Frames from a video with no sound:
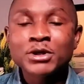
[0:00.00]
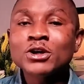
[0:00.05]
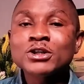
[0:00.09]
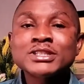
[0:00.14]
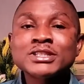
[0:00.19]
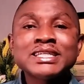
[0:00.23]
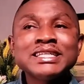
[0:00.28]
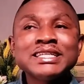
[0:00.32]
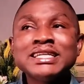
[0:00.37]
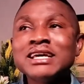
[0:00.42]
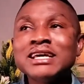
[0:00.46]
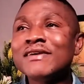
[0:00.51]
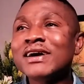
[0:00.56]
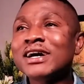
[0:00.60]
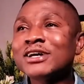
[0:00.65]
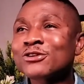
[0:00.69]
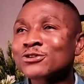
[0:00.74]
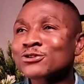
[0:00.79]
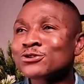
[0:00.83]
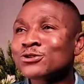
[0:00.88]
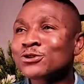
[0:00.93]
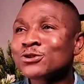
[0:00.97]
Because He
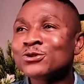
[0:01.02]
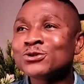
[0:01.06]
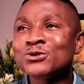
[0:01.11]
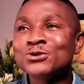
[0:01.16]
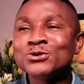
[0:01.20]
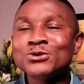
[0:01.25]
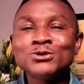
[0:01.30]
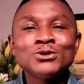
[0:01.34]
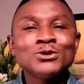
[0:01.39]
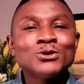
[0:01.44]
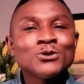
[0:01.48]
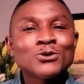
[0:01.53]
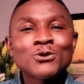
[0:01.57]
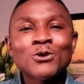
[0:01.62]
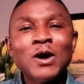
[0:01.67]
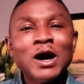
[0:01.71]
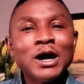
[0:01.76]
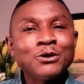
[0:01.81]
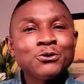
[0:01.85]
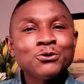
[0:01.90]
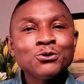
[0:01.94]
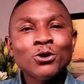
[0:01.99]
never told you,
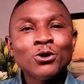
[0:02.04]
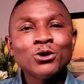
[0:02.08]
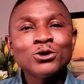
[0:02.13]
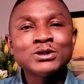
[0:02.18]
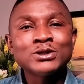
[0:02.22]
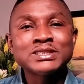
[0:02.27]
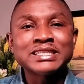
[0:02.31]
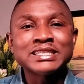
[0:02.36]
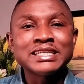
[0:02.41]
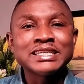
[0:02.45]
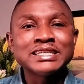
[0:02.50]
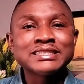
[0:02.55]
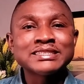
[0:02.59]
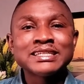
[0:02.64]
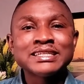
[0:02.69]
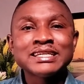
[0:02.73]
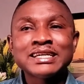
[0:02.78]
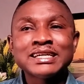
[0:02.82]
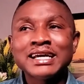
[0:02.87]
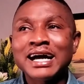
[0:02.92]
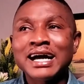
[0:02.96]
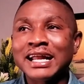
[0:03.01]
go and do all these things
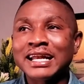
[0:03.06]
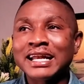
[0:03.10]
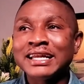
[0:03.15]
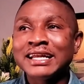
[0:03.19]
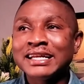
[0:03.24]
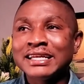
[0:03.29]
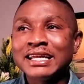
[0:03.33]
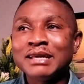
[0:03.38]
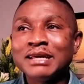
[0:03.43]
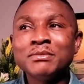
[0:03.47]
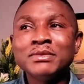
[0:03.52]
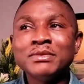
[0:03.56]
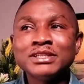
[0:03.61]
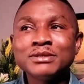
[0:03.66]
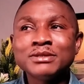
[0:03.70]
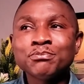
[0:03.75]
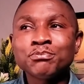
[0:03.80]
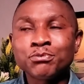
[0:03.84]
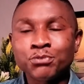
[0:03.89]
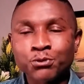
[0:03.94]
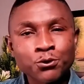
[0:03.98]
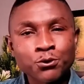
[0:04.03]
and let me
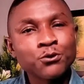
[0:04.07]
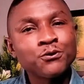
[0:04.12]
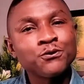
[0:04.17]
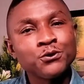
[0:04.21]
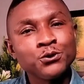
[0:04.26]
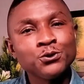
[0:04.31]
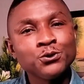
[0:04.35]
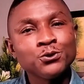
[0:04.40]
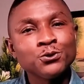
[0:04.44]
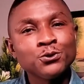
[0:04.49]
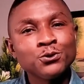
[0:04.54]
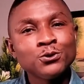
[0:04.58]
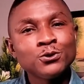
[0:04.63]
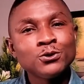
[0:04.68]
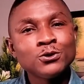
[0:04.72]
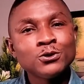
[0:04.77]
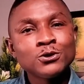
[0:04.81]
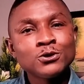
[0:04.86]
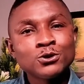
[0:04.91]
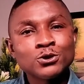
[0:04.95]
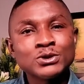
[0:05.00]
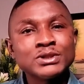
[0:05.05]
prove you
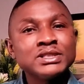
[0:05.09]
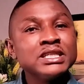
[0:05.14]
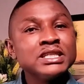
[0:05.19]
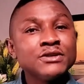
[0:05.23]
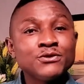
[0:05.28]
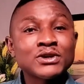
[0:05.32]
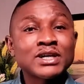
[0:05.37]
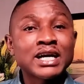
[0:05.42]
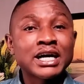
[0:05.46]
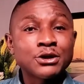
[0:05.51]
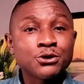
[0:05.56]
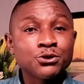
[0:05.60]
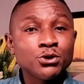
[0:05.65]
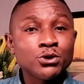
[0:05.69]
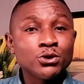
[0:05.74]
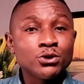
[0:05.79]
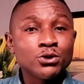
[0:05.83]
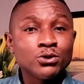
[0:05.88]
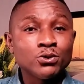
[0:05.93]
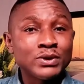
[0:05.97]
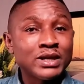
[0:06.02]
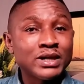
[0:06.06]
to see if you can
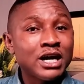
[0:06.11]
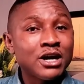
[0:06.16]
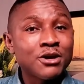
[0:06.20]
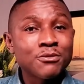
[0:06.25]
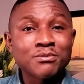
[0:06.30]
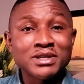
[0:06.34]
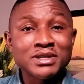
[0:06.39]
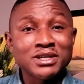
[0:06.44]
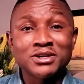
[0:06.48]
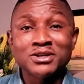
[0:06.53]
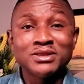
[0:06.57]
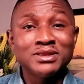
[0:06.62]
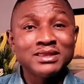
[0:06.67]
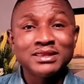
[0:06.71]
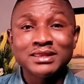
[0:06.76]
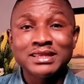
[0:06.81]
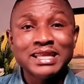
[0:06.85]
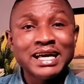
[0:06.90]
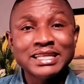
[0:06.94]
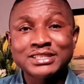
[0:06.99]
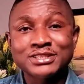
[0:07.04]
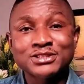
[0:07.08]
do it without me.
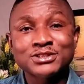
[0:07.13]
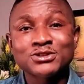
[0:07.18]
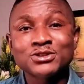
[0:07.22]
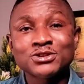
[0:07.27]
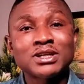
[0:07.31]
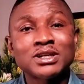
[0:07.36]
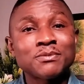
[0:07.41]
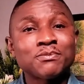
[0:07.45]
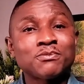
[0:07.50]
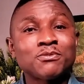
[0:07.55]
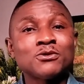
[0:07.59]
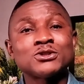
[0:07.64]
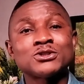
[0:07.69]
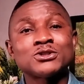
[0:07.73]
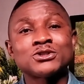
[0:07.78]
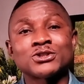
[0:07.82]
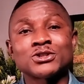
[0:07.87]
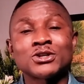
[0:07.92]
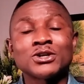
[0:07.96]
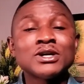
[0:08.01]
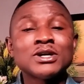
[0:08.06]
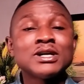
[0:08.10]
That's not the
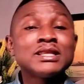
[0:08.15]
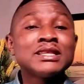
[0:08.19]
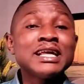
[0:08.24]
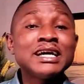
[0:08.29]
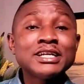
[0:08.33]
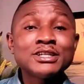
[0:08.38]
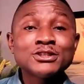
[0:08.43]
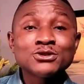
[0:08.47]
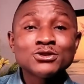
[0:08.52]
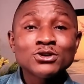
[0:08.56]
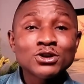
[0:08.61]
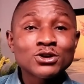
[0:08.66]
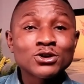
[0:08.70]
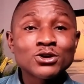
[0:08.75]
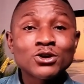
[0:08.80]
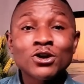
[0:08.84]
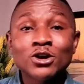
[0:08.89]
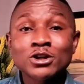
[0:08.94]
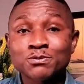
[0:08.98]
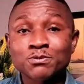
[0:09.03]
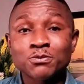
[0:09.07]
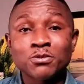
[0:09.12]
posture. That is
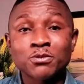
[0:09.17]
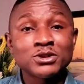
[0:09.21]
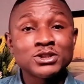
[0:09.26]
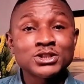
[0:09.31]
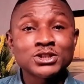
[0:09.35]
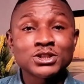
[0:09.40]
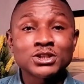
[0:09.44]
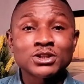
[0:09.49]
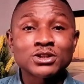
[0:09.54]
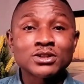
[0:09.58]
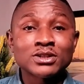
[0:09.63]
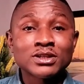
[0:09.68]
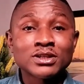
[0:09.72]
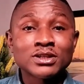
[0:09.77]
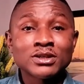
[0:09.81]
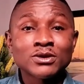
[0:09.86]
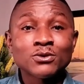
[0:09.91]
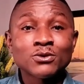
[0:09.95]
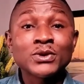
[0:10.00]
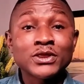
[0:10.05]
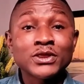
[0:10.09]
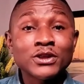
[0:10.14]
not God's position
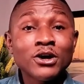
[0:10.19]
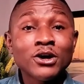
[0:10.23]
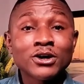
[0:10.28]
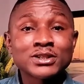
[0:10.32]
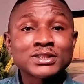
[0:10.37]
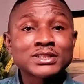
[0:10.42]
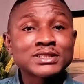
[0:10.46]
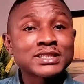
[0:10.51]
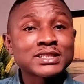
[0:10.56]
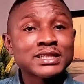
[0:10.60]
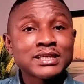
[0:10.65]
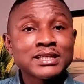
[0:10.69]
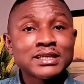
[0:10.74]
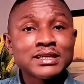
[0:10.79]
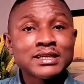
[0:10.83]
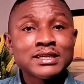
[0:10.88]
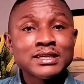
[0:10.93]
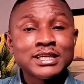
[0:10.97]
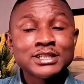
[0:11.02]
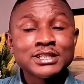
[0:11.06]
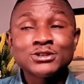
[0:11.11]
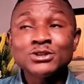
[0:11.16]
with us.
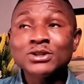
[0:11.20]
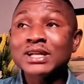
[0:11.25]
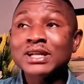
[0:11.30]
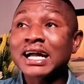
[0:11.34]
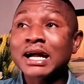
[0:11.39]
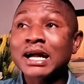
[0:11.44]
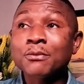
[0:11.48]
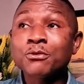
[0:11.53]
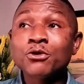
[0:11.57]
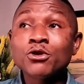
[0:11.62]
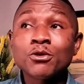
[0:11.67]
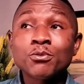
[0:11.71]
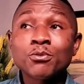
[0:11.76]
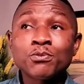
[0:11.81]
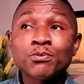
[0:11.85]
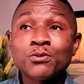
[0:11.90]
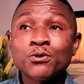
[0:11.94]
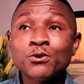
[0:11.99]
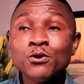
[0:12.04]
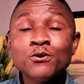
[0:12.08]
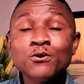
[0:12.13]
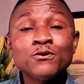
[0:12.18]
It's not like I'm going to
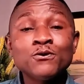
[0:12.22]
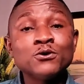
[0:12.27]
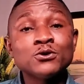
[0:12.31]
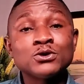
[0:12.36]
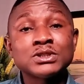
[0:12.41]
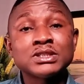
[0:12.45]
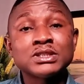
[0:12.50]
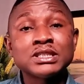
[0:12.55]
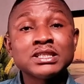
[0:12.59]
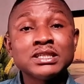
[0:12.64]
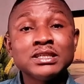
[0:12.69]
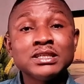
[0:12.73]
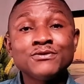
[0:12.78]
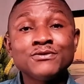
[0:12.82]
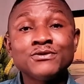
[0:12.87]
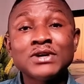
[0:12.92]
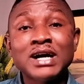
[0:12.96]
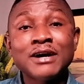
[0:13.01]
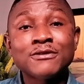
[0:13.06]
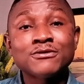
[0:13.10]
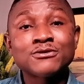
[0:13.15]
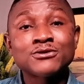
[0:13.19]
prove you to see if
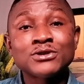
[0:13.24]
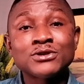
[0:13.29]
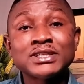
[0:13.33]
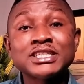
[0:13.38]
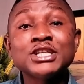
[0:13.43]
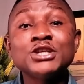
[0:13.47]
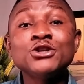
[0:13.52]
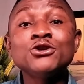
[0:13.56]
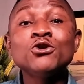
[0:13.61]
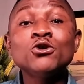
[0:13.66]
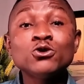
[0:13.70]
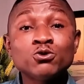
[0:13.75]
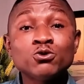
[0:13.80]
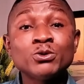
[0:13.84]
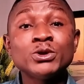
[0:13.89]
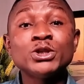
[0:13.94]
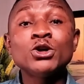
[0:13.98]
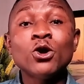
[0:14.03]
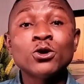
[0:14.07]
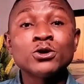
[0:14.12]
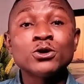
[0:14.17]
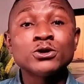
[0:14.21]
you have strength. He knows
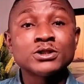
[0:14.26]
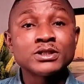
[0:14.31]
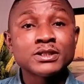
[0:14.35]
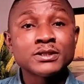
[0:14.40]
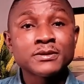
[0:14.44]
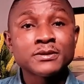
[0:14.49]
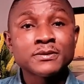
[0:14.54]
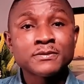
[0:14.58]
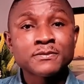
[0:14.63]
we don't.